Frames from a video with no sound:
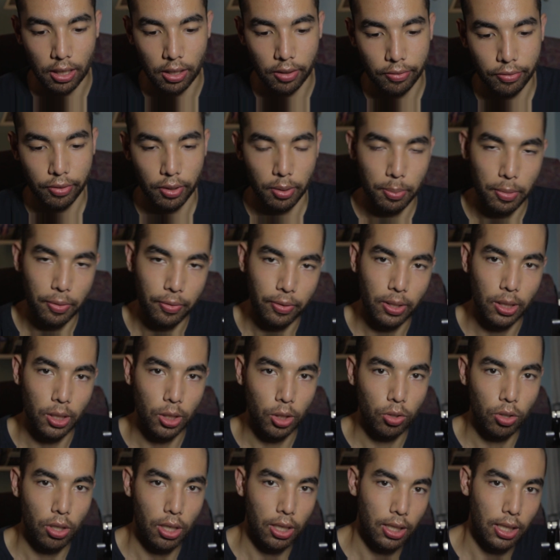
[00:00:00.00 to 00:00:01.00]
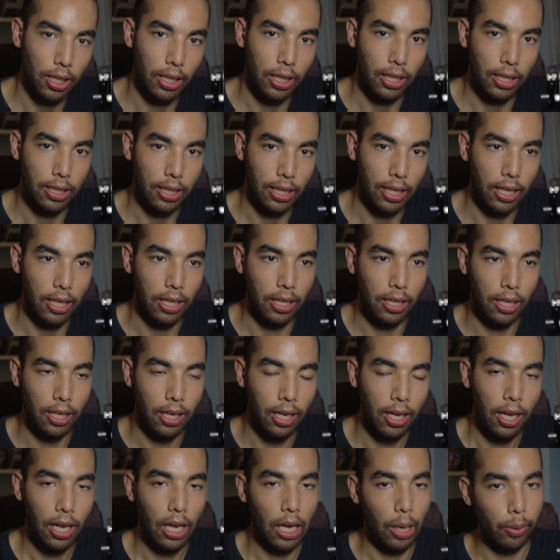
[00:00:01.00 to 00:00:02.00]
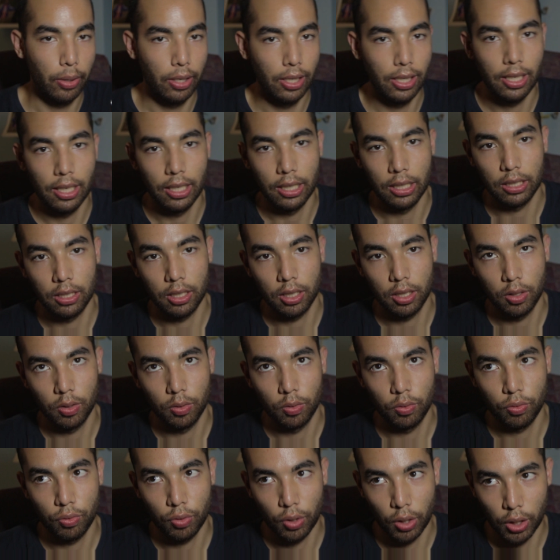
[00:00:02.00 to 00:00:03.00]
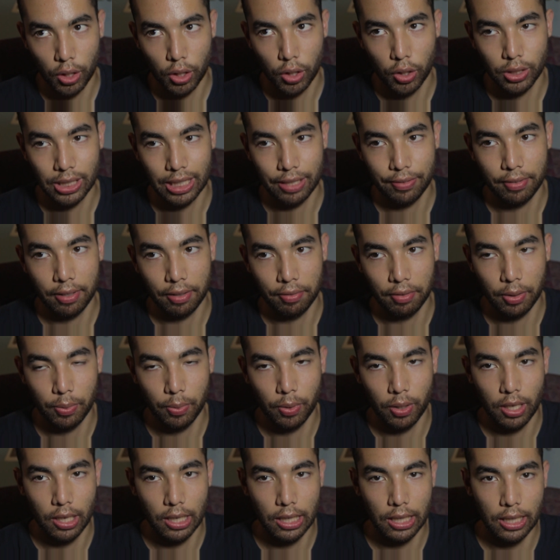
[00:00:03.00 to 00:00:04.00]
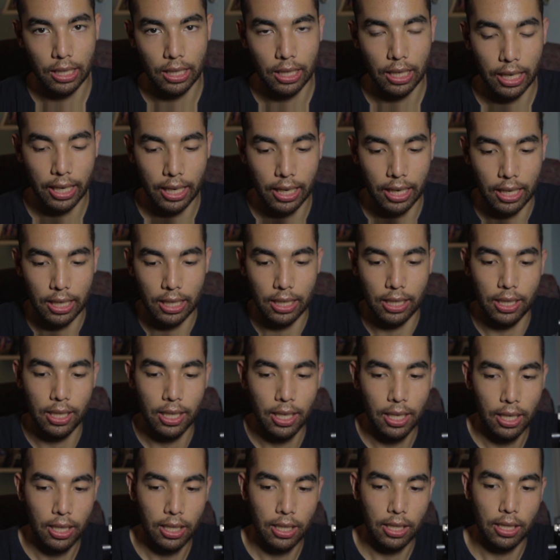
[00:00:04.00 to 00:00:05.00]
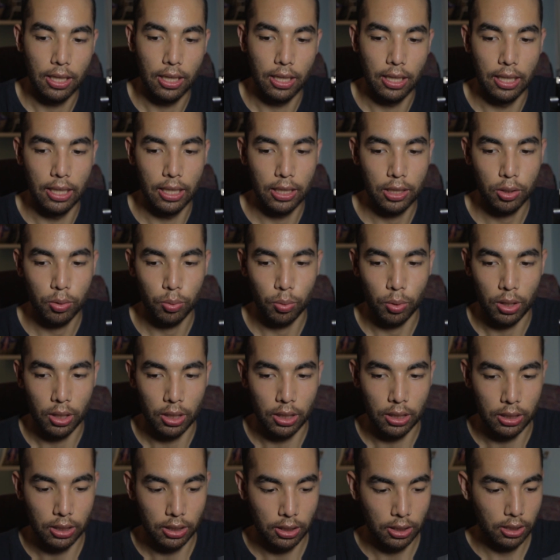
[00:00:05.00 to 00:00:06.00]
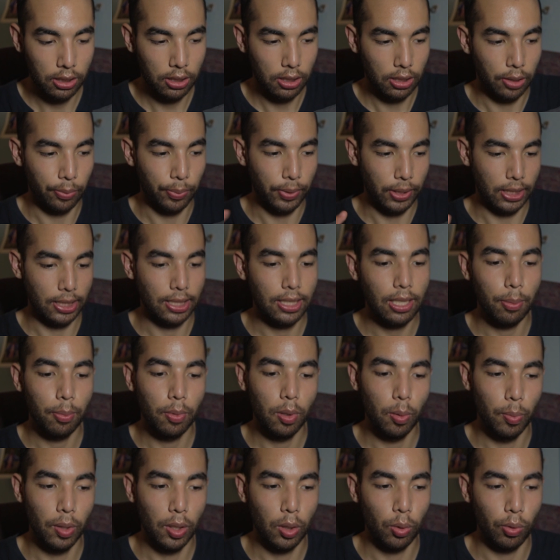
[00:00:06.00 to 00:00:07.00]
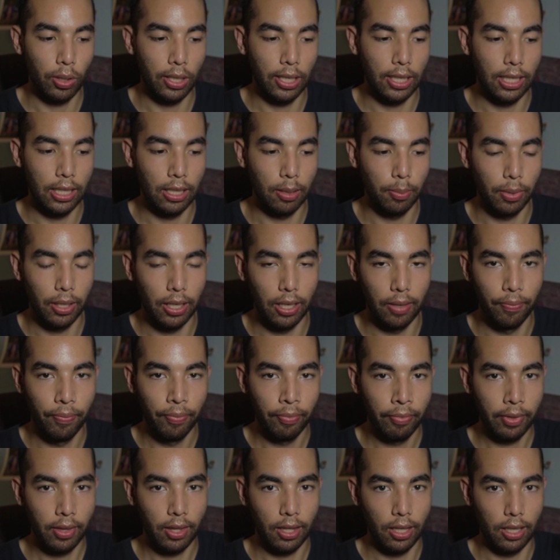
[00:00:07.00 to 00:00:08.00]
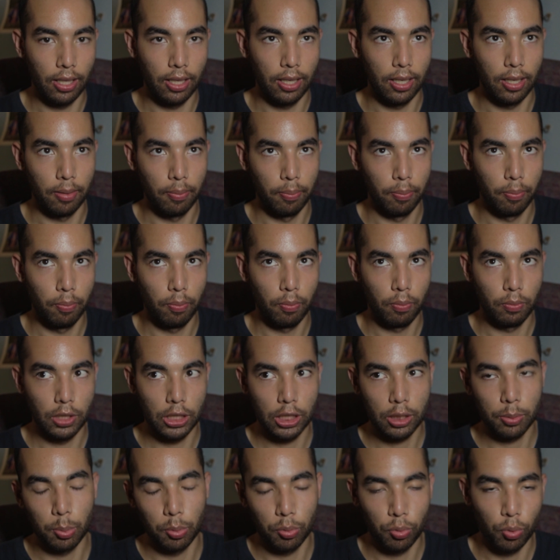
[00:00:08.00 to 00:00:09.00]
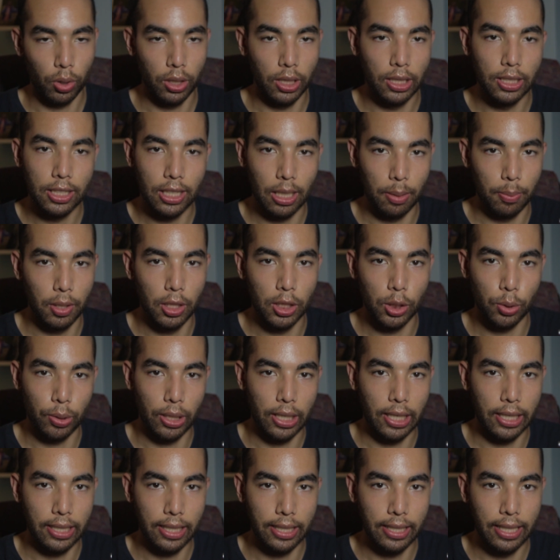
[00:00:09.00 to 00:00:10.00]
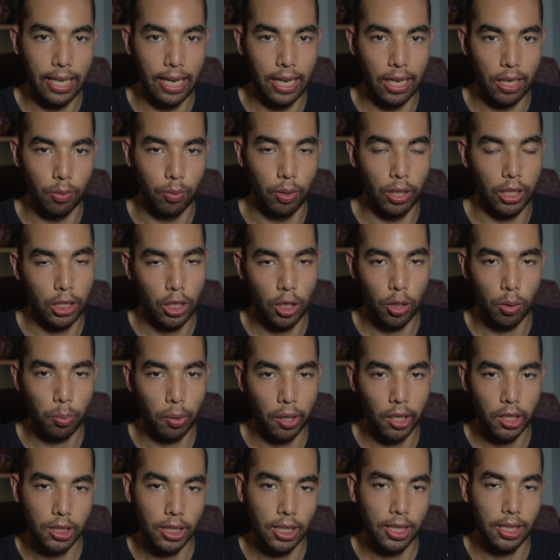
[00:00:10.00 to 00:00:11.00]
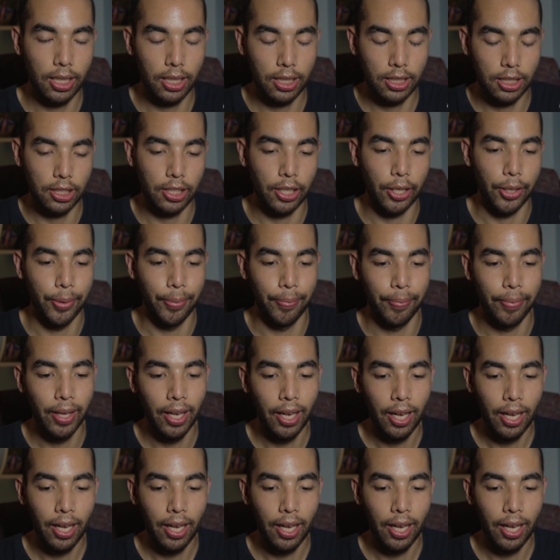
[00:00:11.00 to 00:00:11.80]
film everything correctly. Then I want to take photos of everyone, and there was a summer in between, but just before the summer is when I did that raincoat project. So